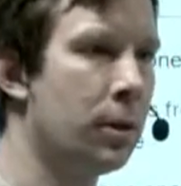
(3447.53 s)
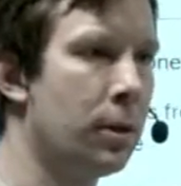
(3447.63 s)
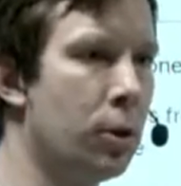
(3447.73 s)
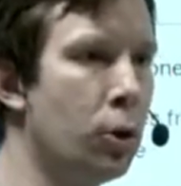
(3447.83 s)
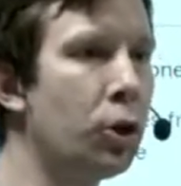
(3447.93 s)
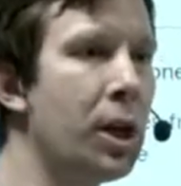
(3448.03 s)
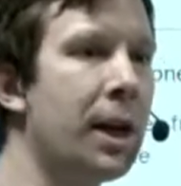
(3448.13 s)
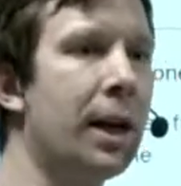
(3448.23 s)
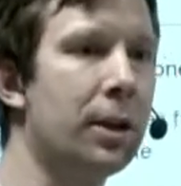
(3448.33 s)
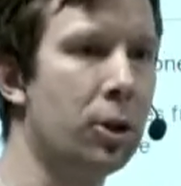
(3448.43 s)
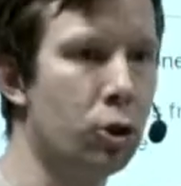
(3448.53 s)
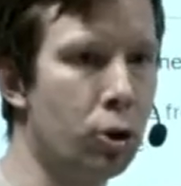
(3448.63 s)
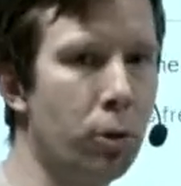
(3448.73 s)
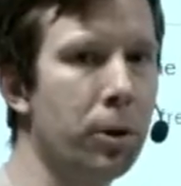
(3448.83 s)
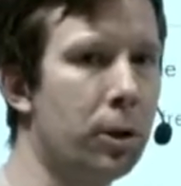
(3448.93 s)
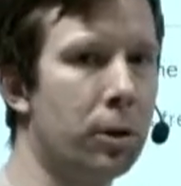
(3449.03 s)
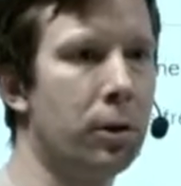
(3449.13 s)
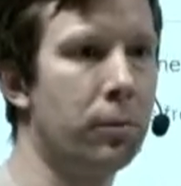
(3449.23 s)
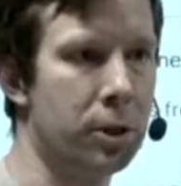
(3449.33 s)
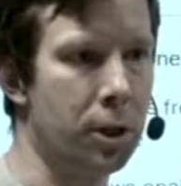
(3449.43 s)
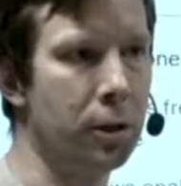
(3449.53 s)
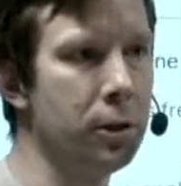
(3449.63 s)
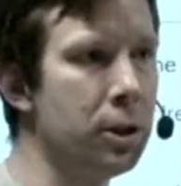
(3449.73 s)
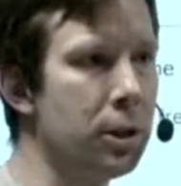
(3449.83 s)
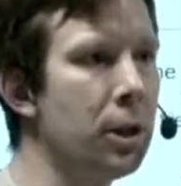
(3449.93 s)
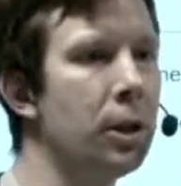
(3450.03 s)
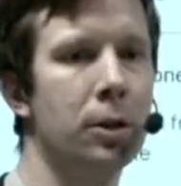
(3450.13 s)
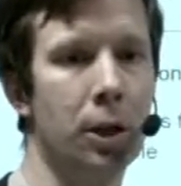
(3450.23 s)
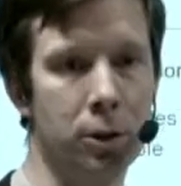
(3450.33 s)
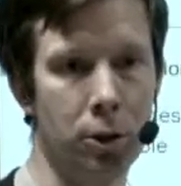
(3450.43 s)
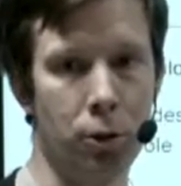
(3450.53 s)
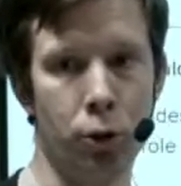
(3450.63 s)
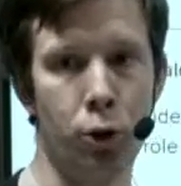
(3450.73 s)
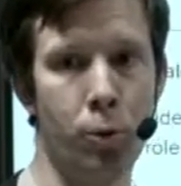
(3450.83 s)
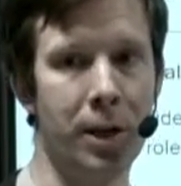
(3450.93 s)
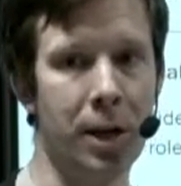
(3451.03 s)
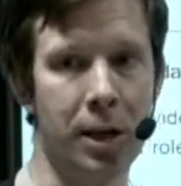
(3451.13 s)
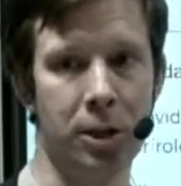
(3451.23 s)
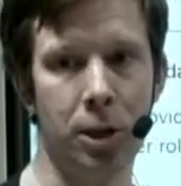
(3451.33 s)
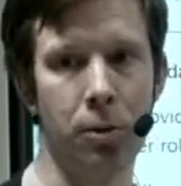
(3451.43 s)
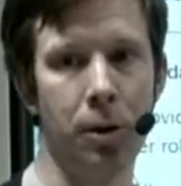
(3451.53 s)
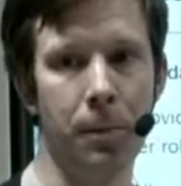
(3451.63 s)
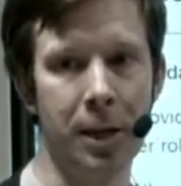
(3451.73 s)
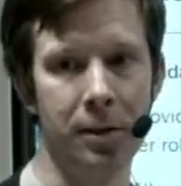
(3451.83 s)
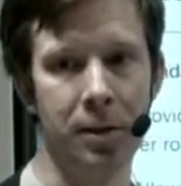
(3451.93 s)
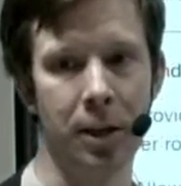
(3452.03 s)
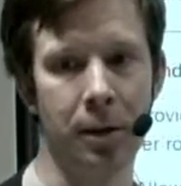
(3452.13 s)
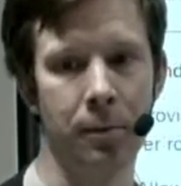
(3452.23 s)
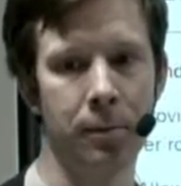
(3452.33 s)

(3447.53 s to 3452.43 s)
Looking at historical results doesn't cost you any SCU capacity.